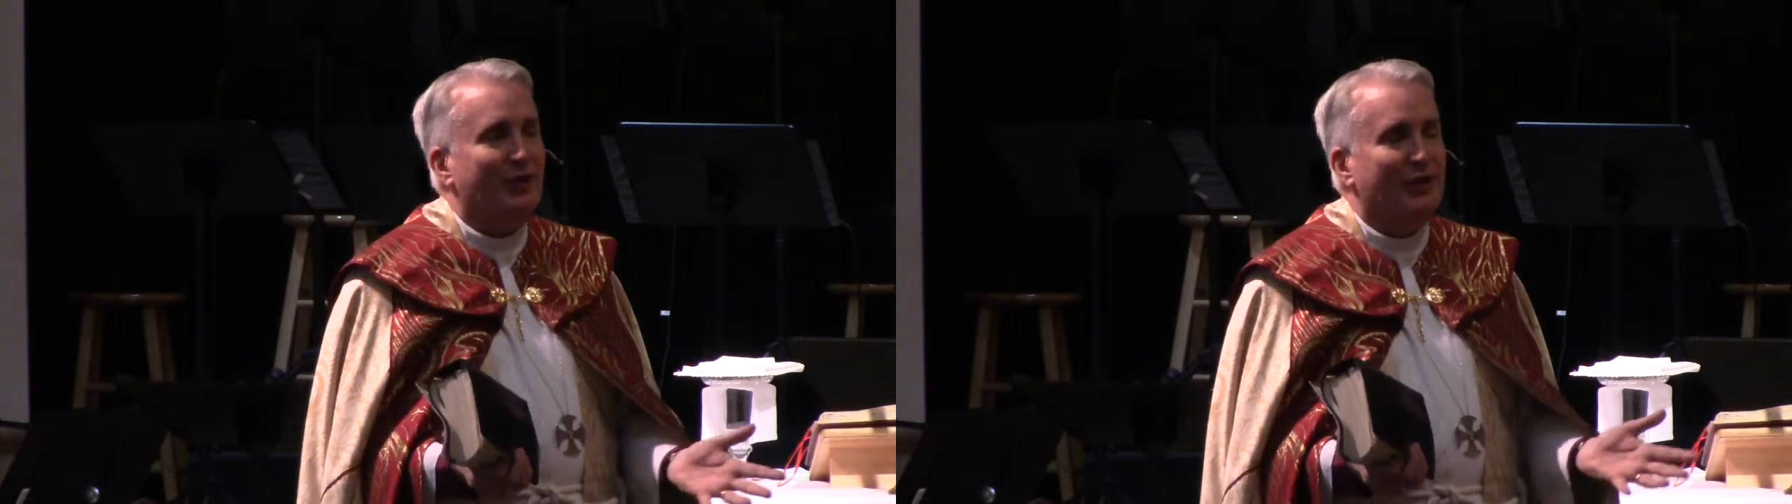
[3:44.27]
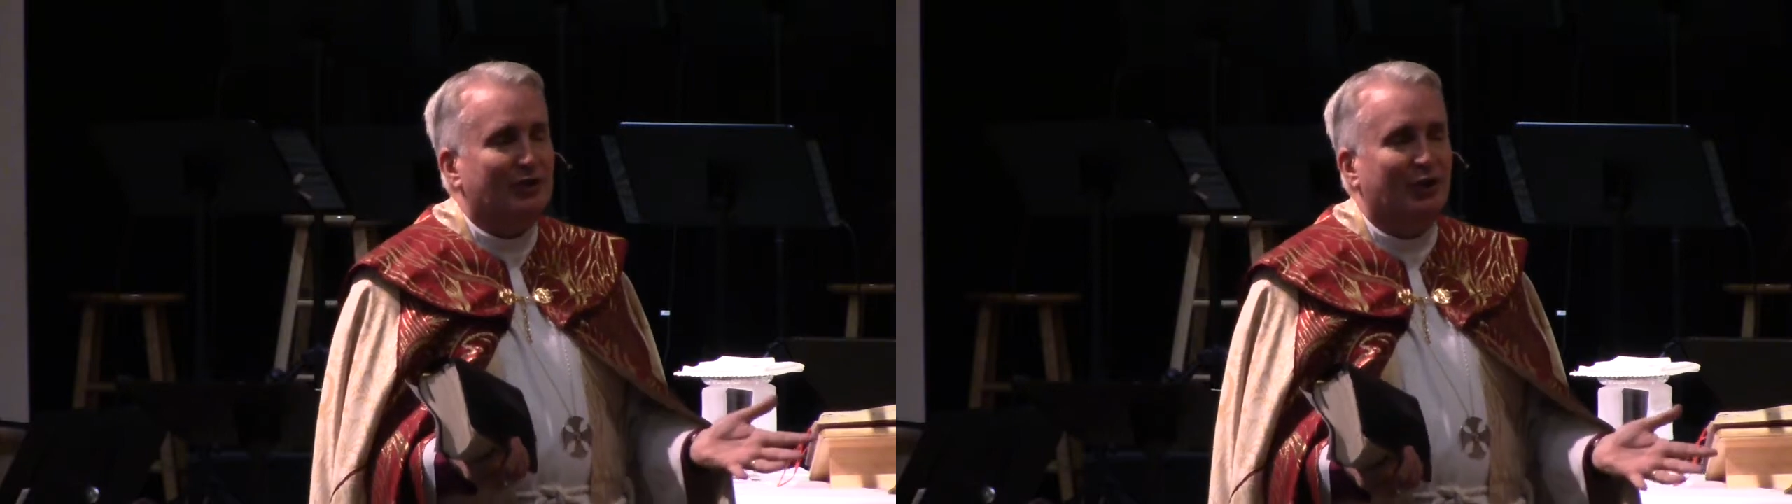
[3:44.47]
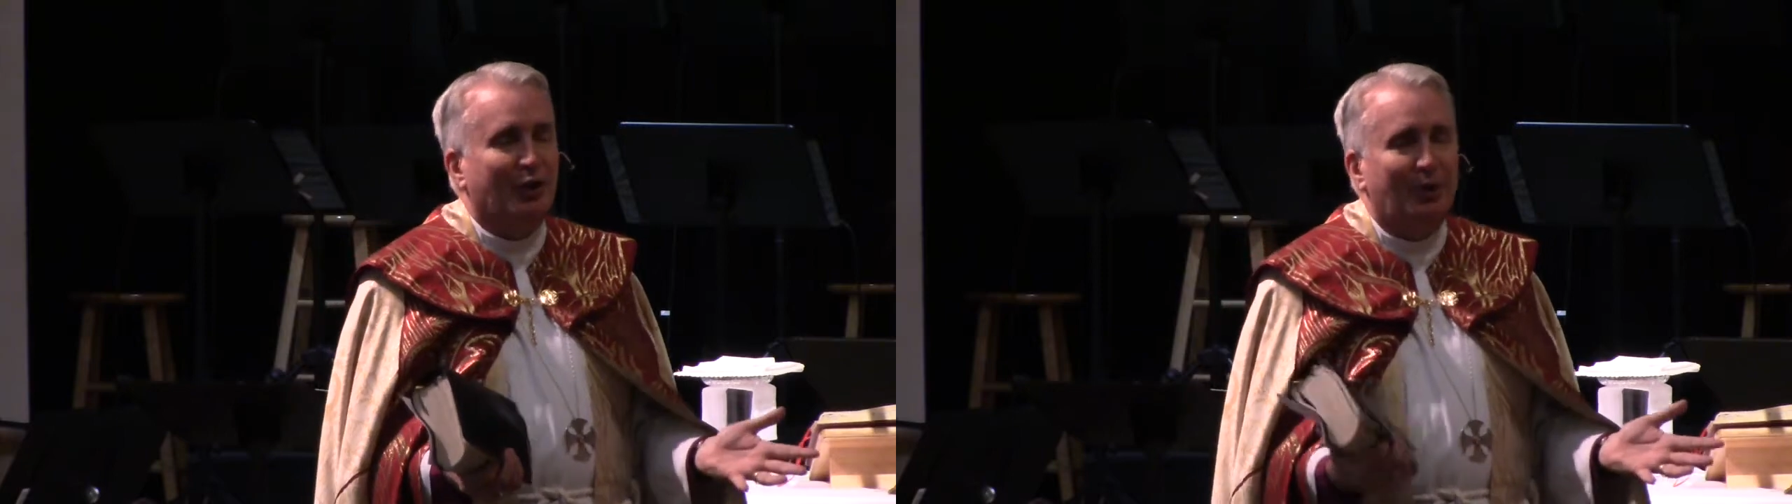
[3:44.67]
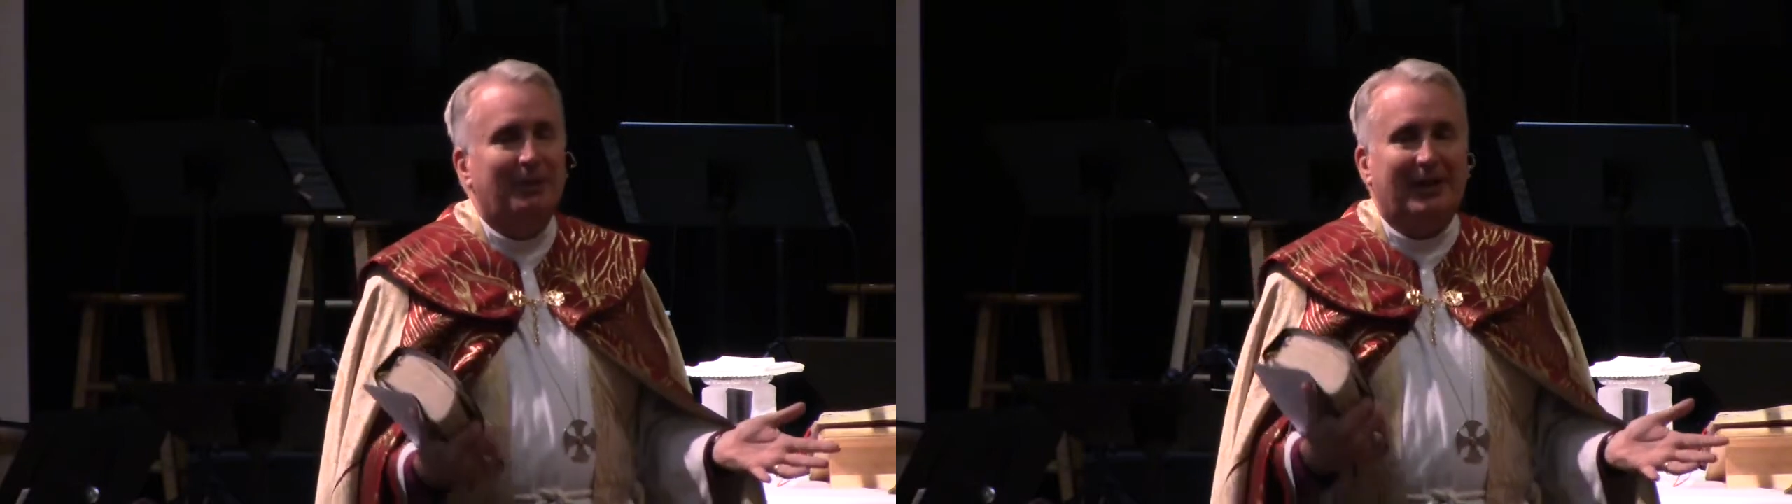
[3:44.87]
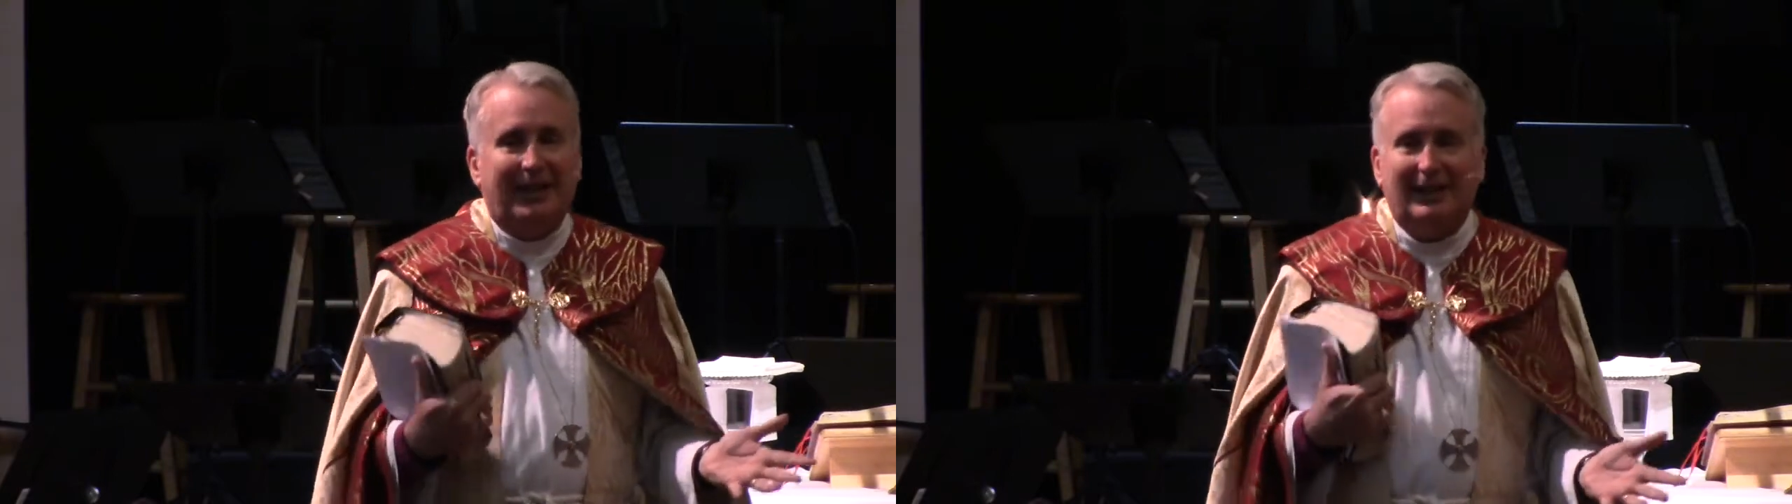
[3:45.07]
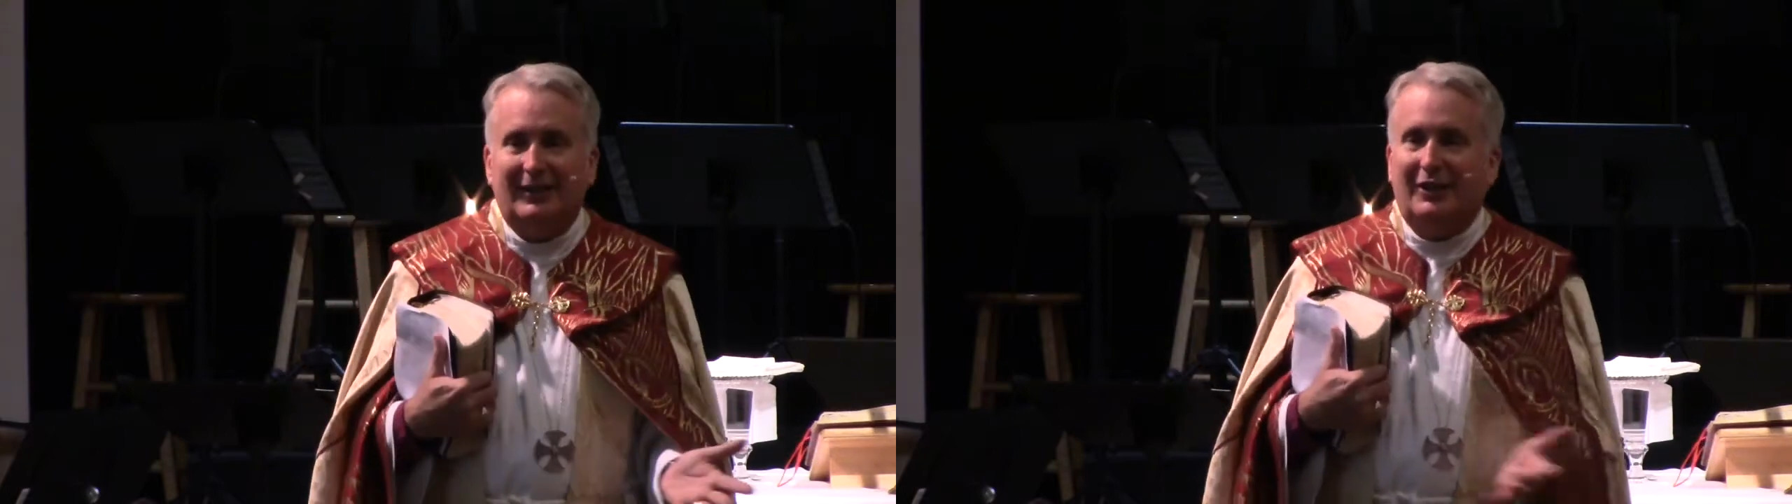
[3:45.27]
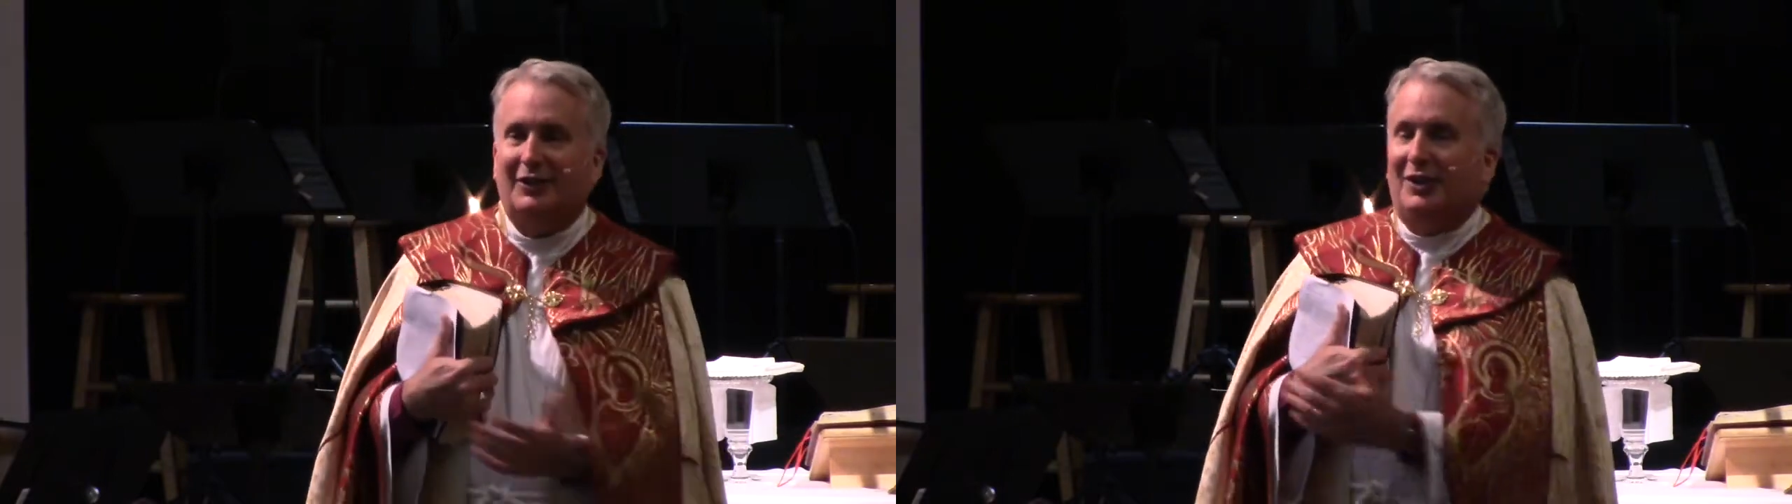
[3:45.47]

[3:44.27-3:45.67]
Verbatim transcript: in this global Anglican